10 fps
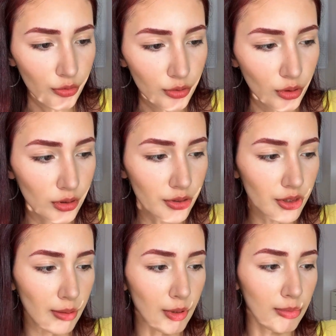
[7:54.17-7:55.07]
of course
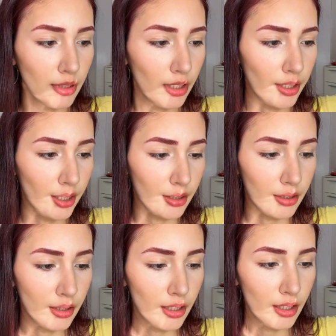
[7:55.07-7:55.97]
I'm applying
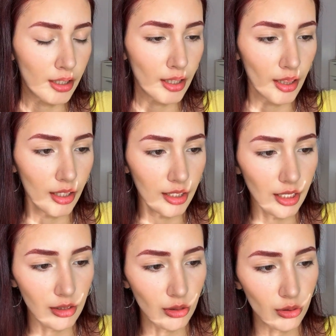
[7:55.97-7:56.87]
the
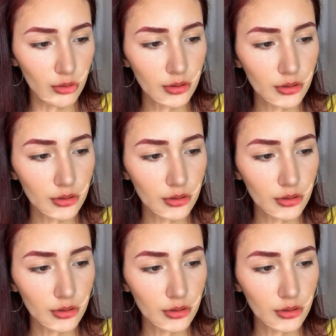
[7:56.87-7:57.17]
yellow.